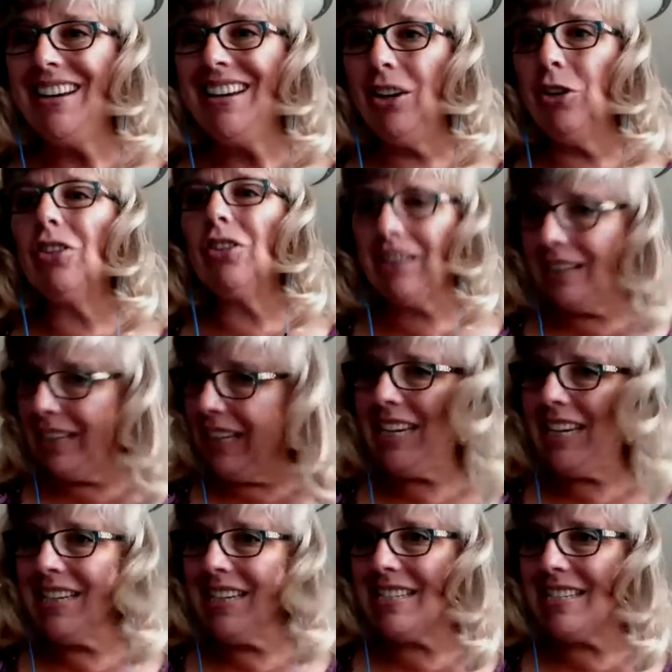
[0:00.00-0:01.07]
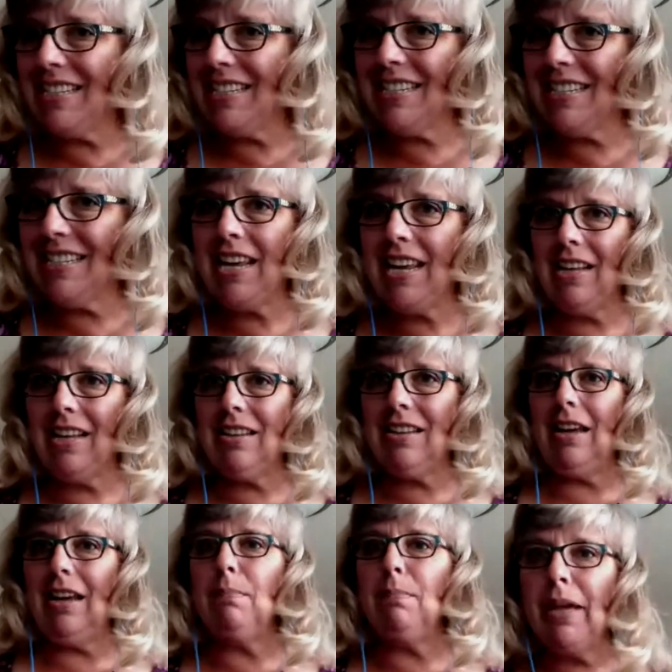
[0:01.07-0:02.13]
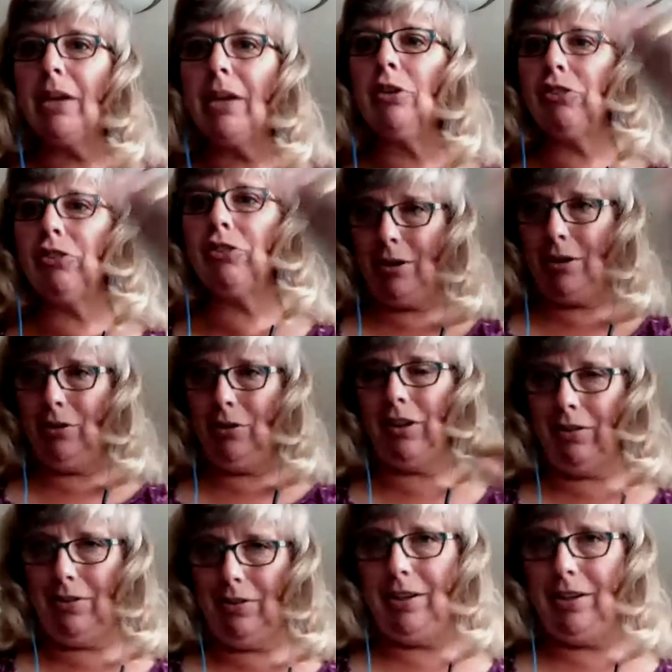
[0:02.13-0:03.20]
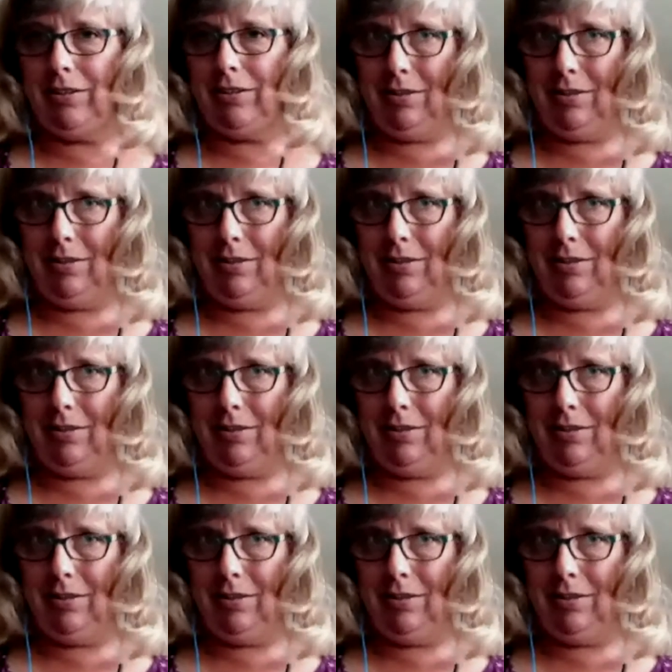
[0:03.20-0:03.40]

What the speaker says: Interestingly, he doesn't say that the administrators of it